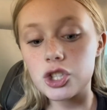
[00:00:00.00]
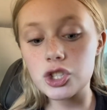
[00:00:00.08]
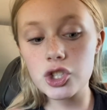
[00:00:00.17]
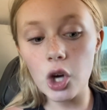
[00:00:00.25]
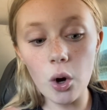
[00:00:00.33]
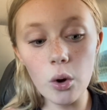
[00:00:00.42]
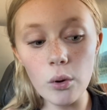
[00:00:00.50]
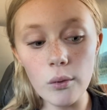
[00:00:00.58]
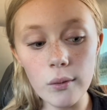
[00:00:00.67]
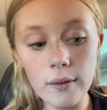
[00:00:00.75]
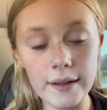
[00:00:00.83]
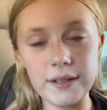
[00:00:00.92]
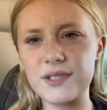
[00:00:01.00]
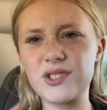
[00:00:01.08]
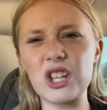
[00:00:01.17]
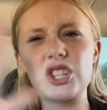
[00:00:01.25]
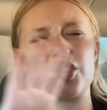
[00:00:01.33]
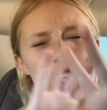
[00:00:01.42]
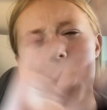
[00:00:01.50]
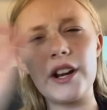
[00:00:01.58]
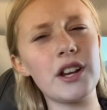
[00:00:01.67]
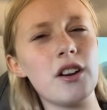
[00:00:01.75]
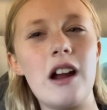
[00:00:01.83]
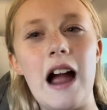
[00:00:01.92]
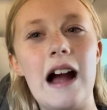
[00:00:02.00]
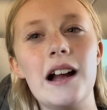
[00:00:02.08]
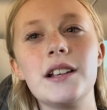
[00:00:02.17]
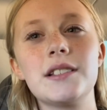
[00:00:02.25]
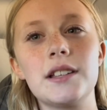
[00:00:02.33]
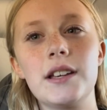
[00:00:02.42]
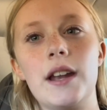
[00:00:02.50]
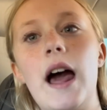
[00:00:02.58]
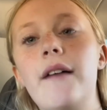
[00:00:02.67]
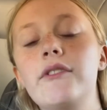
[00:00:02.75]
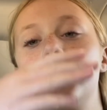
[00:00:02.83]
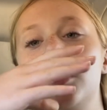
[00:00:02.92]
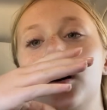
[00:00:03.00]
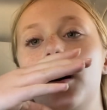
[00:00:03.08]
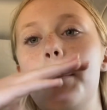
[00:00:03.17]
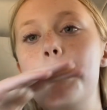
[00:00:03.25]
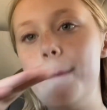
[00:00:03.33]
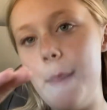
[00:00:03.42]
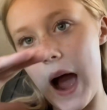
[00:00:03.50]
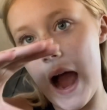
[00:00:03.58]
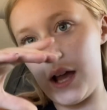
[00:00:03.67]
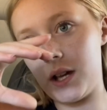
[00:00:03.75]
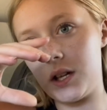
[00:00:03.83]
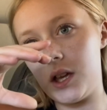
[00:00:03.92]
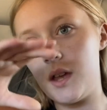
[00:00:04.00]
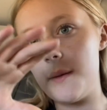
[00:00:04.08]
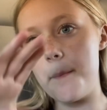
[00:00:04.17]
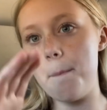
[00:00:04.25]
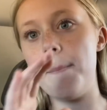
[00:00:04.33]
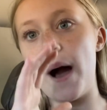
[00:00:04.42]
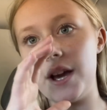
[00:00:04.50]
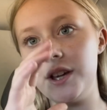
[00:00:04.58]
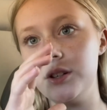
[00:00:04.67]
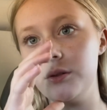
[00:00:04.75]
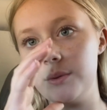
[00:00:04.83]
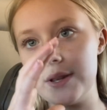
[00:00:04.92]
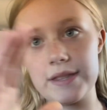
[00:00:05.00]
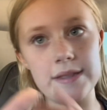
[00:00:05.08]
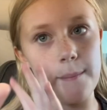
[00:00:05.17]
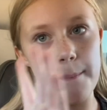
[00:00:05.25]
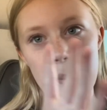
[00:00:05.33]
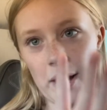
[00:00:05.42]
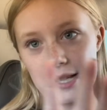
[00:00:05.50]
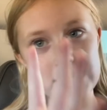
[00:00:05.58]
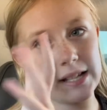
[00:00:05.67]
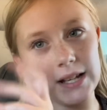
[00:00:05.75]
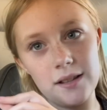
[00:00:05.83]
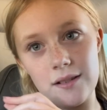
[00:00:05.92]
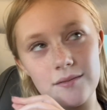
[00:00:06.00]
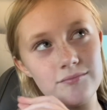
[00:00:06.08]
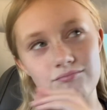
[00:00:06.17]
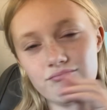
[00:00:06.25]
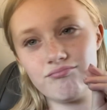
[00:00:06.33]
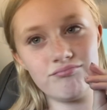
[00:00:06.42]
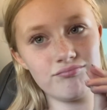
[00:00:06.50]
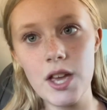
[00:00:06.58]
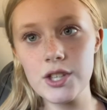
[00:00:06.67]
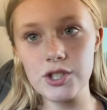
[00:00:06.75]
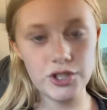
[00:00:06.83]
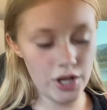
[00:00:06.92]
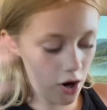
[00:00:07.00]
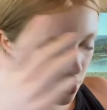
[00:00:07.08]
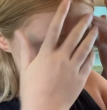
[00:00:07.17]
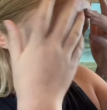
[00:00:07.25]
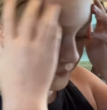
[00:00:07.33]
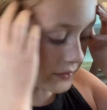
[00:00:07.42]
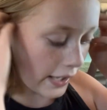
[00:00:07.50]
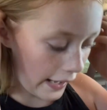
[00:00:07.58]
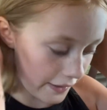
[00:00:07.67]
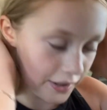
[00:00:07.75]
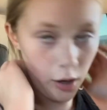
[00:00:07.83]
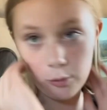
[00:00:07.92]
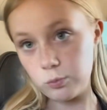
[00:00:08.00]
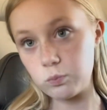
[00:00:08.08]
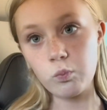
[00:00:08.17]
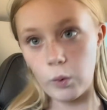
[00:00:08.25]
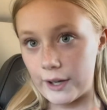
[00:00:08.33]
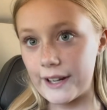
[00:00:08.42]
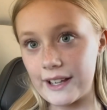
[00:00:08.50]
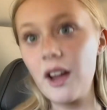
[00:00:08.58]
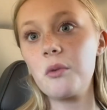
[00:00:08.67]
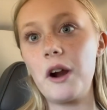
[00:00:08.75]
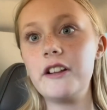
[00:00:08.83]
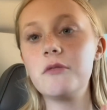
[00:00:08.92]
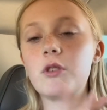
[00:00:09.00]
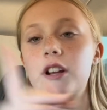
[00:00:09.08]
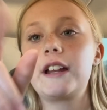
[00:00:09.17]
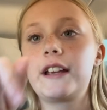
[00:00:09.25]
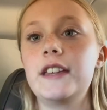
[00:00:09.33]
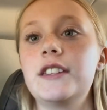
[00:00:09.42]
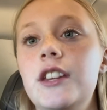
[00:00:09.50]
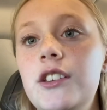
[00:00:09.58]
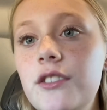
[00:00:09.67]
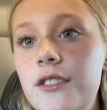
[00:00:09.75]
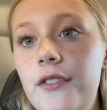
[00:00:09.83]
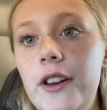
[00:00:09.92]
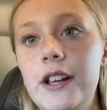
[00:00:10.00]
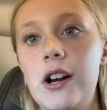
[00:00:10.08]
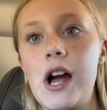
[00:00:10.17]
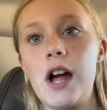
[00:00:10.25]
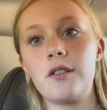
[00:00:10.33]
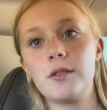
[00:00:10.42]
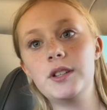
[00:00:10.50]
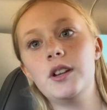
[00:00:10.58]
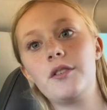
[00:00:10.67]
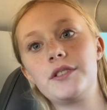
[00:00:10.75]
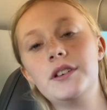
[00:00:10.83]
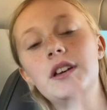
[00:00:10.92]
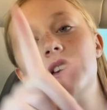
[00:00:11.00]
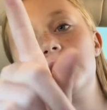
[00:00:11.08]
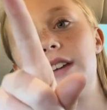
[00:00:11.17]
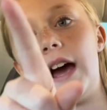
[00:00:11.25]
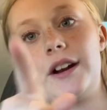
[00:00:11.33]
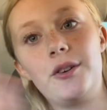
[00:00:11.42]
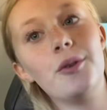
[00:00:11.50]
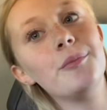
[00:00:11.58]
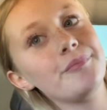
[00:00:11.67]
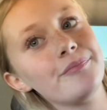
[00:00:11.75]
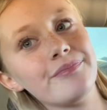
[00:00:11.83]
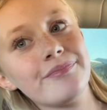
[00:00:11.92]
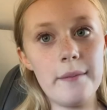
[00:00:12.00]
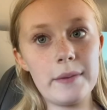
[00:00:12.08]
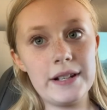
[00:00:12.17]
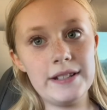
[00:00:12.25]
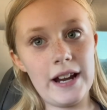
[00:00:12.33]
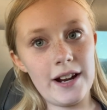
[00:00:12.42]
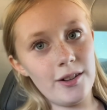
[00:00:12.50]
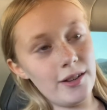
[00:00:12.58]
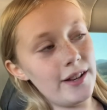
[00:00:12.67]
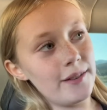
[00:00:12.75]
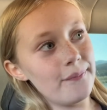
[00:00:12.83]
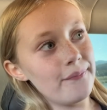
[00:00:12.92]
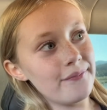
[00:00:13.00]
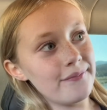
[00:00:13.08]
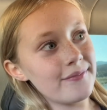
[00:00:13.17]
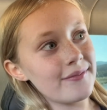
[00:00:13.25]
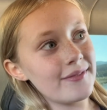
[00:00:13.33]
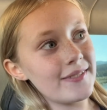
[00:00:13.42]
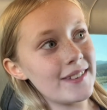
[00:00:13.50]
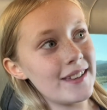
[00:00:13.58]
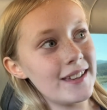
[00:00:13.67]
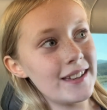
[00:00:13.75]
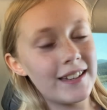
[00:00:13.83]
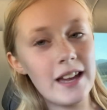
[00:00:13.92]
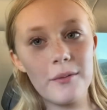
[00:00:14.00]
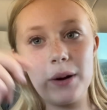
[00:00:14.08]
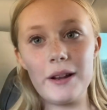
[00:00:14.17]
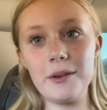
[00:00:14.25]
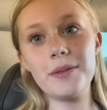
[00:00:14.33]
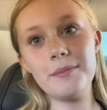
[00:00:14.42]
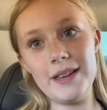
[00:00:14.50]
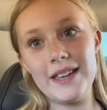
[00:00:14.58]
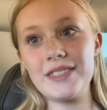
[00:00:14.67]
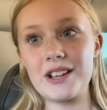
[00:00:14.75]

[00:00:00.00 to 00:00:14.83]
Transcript: Don't, like, just shutting your eyes and having a bag by you is the best thing. So, yeah, now we're going to get ready. We're going to continue the video. I already know the title. I'm going to title it. Get ready with me in the